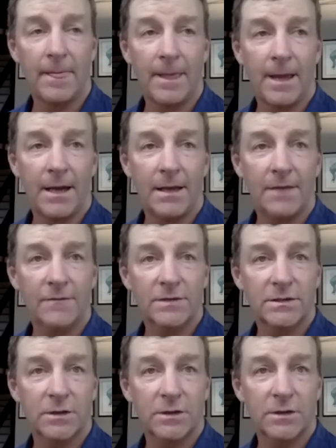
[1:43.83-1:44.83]
And it gives
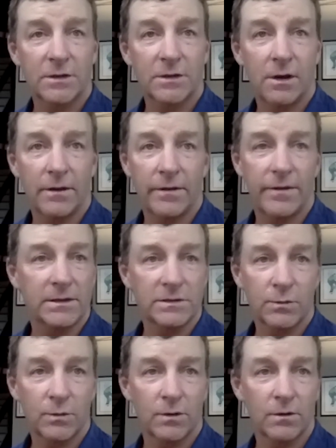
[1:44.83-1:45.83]
us all the things
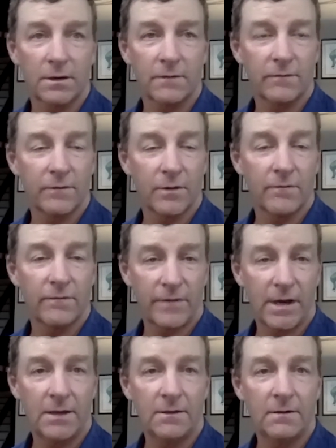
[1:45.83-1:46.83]
that we're looking for:
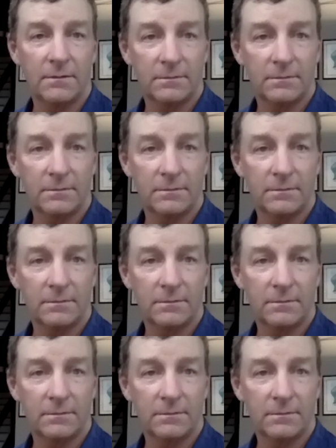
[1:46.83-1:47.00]
fun,